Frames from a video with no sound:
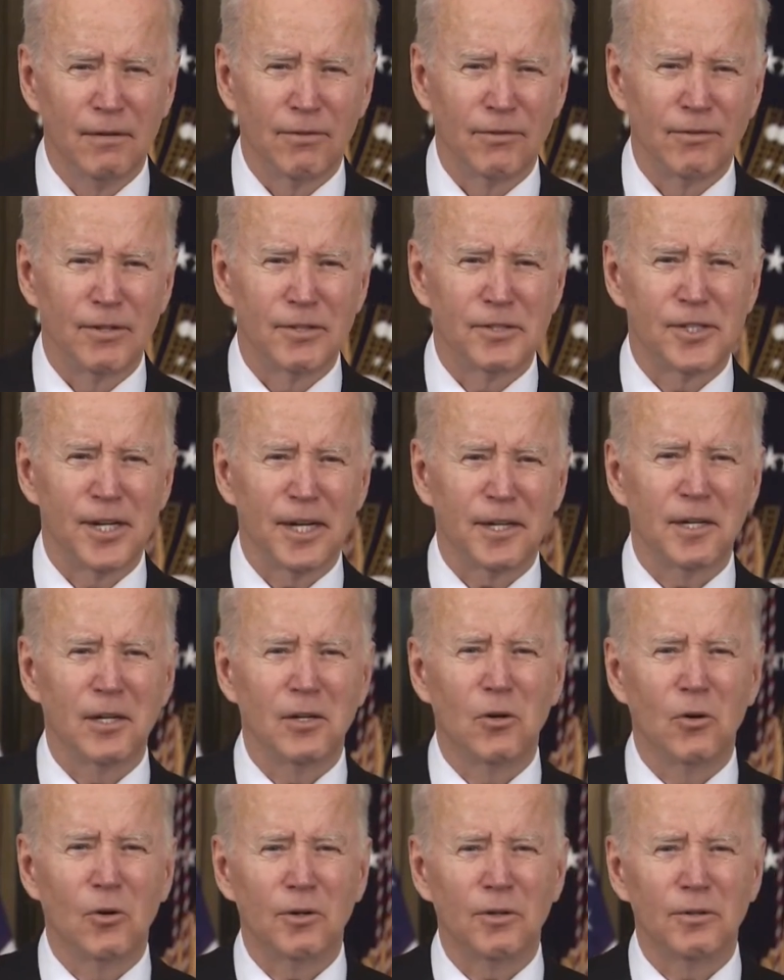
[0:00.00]
for the second
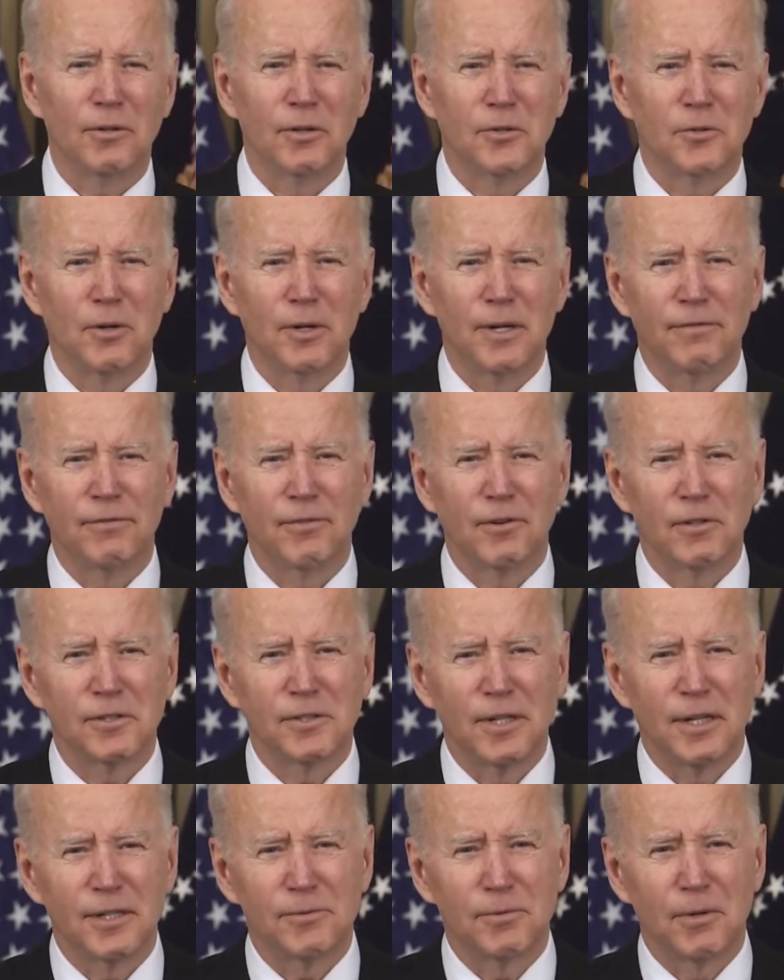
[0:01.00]
quarter of the
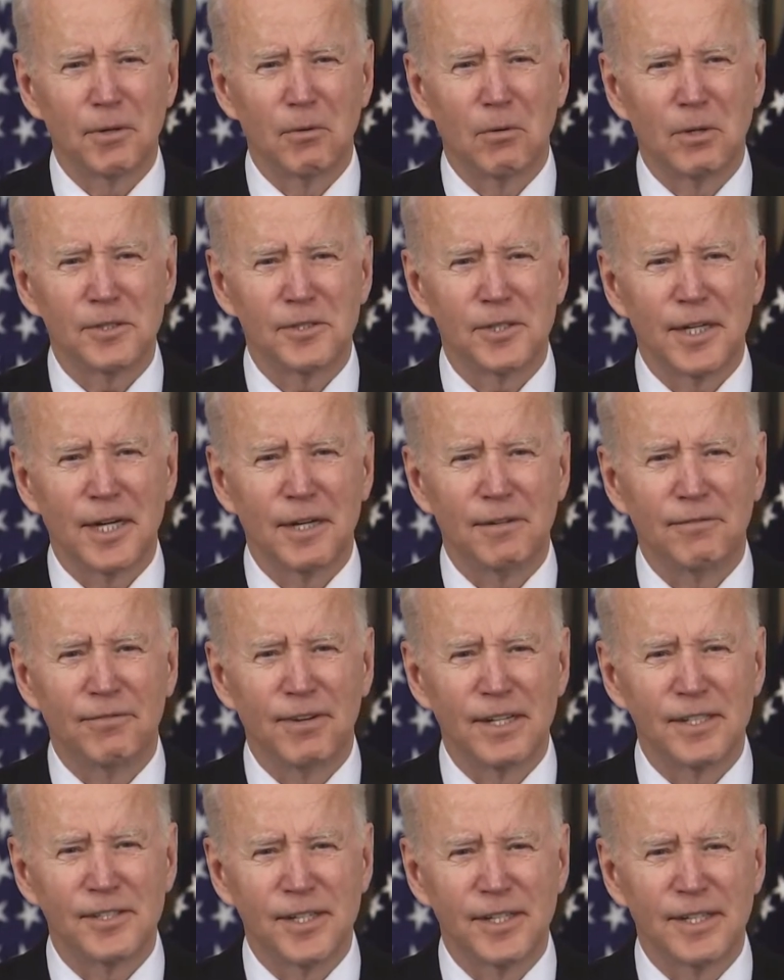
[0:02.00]
21st century, we're once again
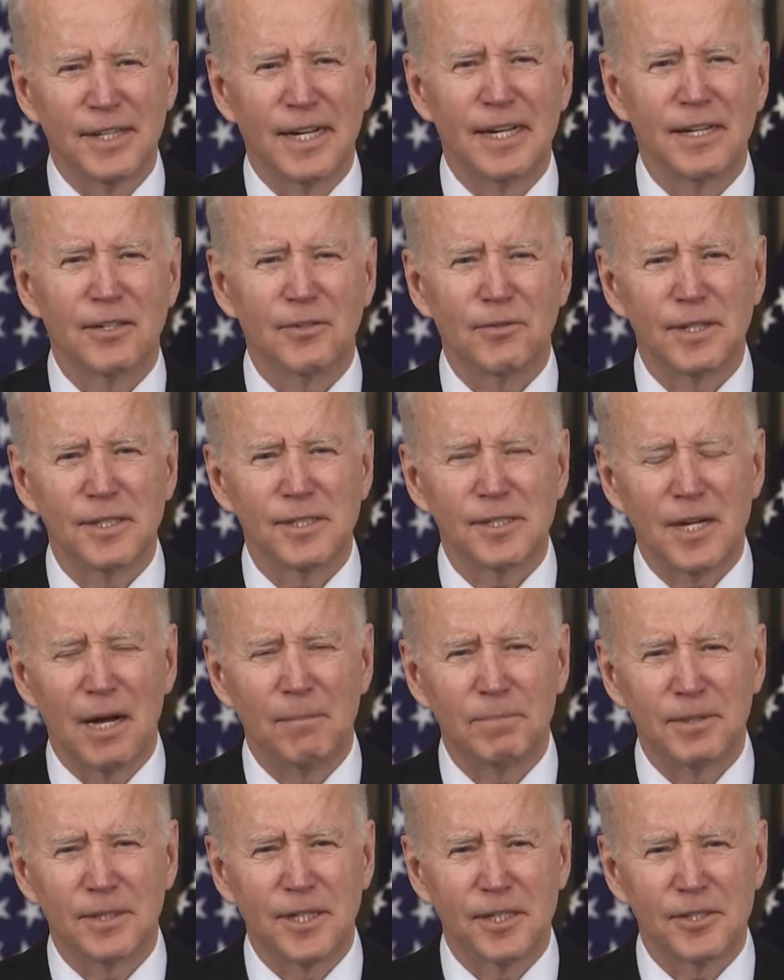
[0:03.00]
facing increased
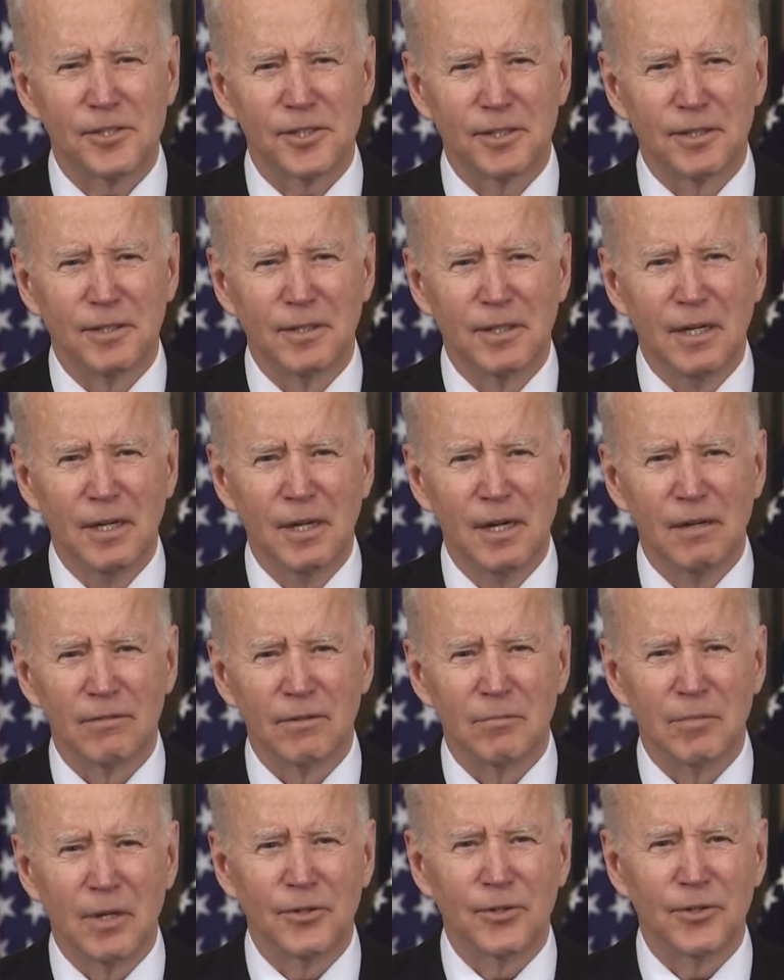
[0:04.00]
competition
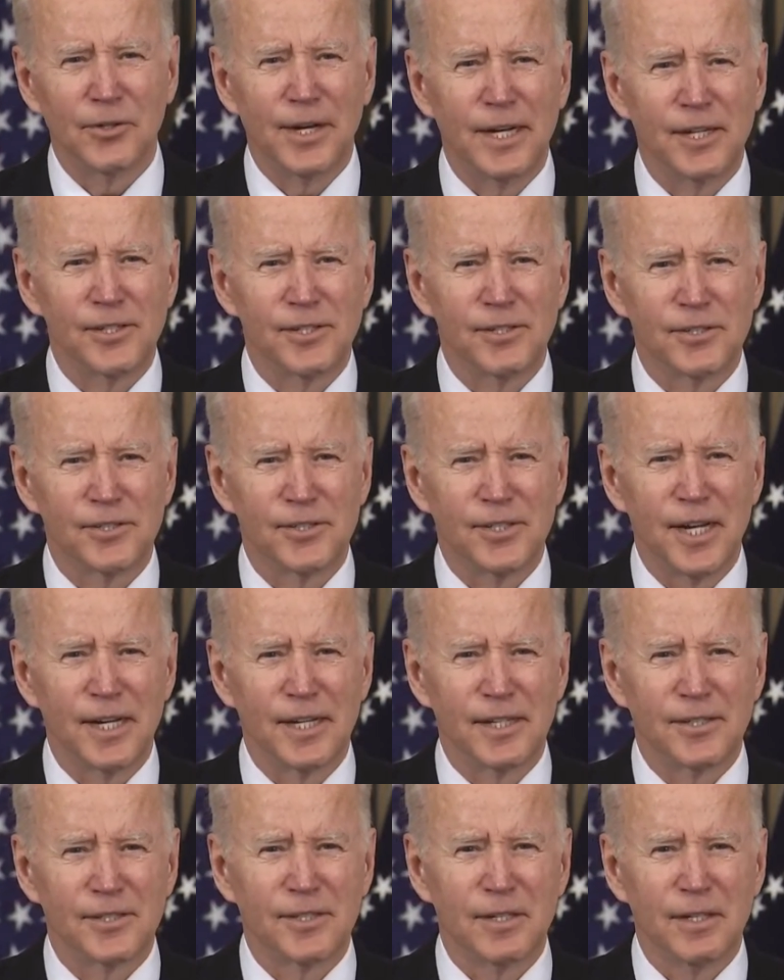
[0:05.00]
from other nation
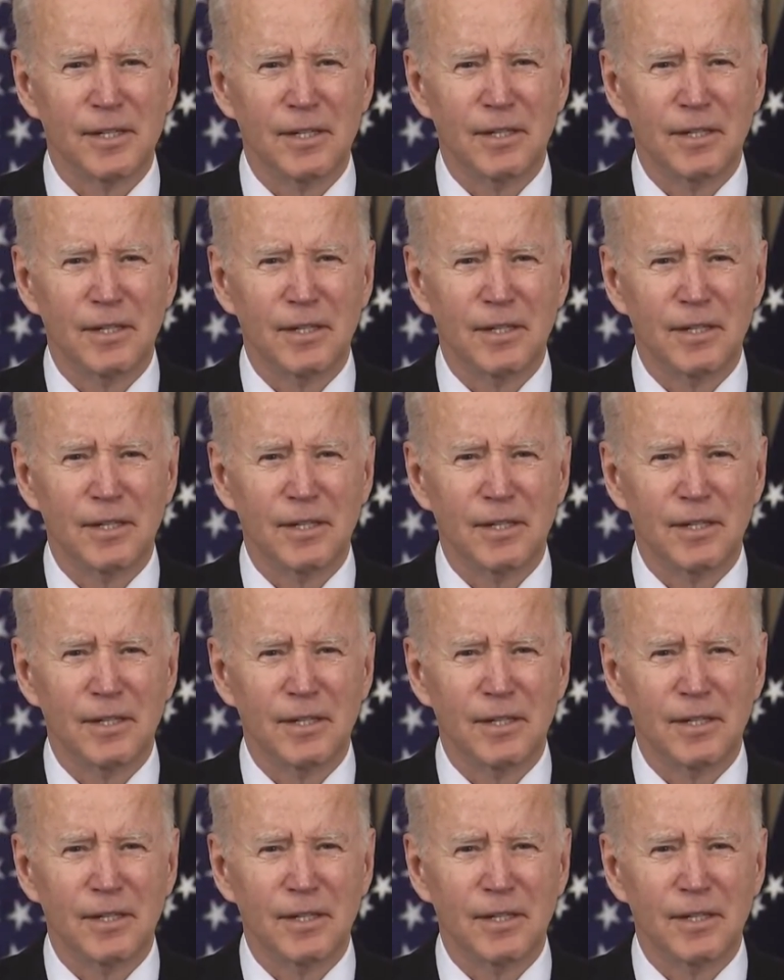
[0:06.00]
states,